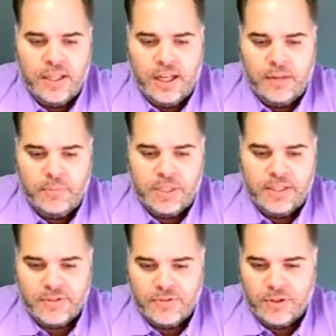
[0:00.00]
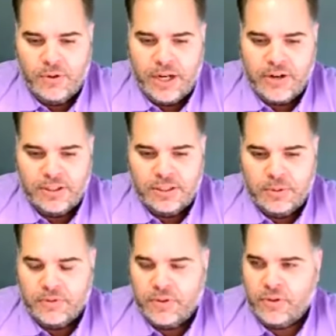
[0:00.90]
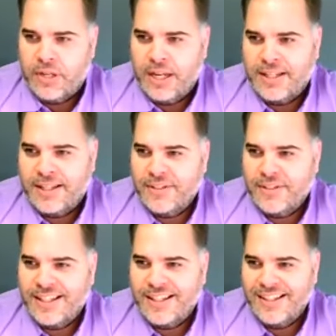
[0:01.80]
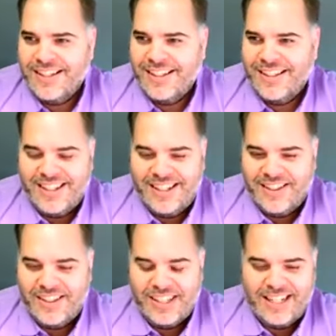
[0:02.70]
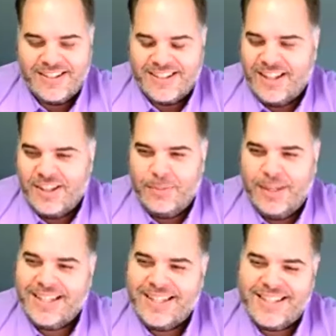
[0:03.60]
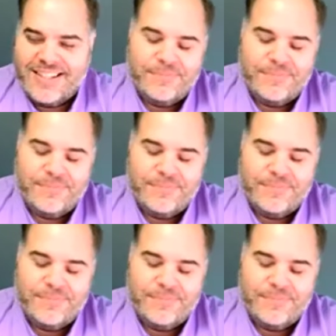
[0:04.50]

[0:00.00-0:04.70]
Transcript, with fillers: But it does require a little bit of creativity and thinking outside the box.